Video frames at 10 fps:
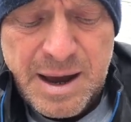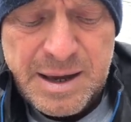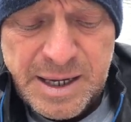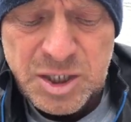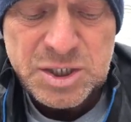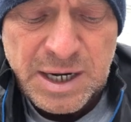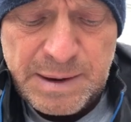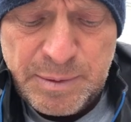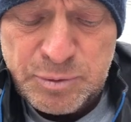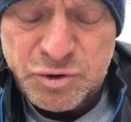Each
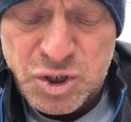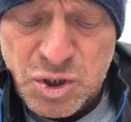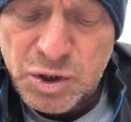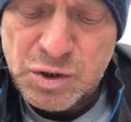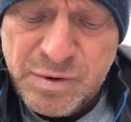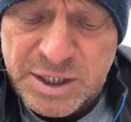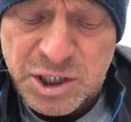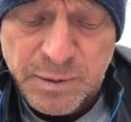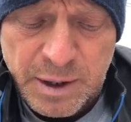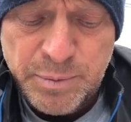time he would return to
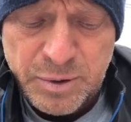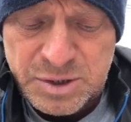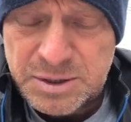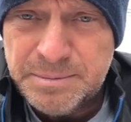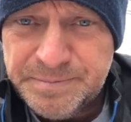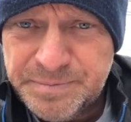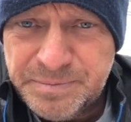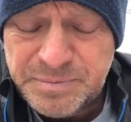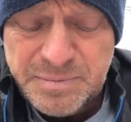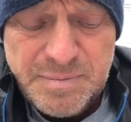rescue another person.
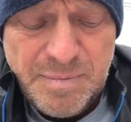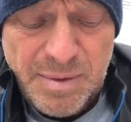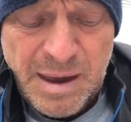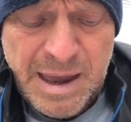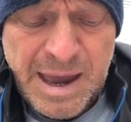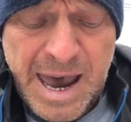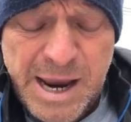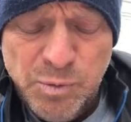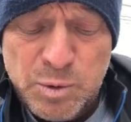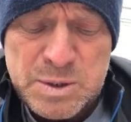
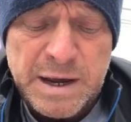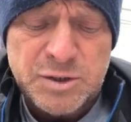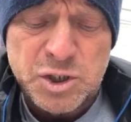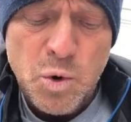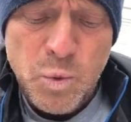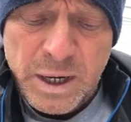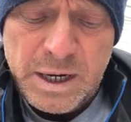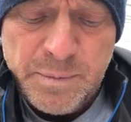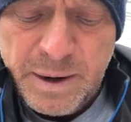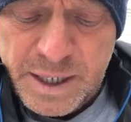Edward was left so
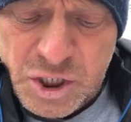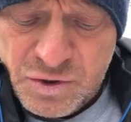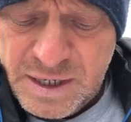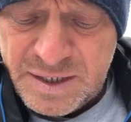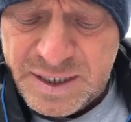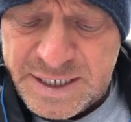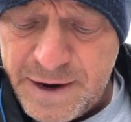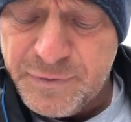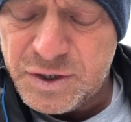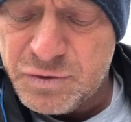weakened by injuries in his
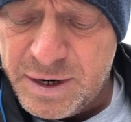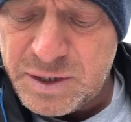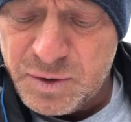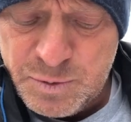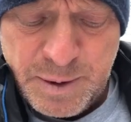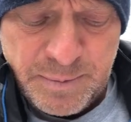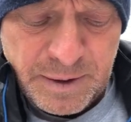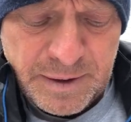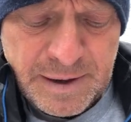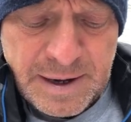efforts to rescue these
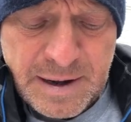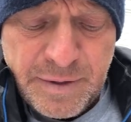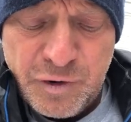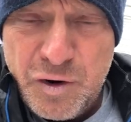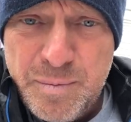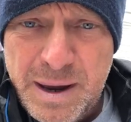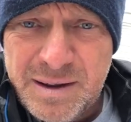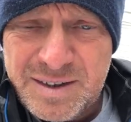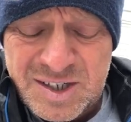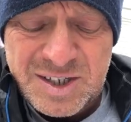people that he
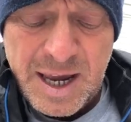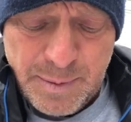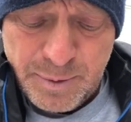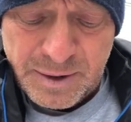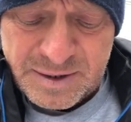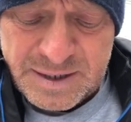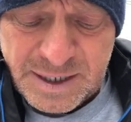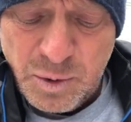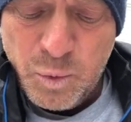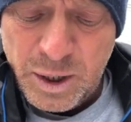remained disabled
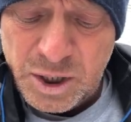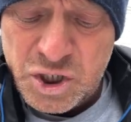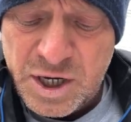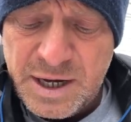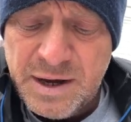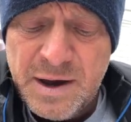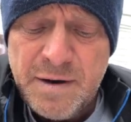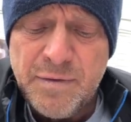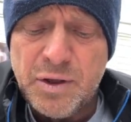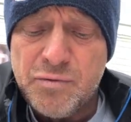in a wheelchair
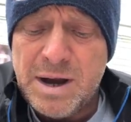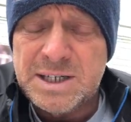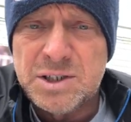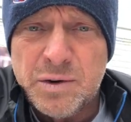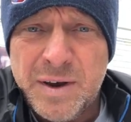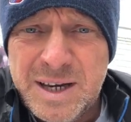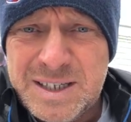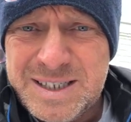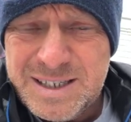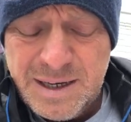for the rest of
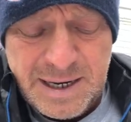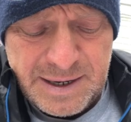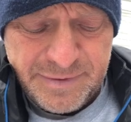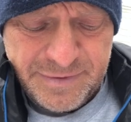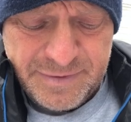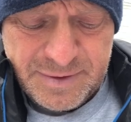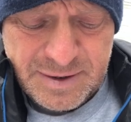his life.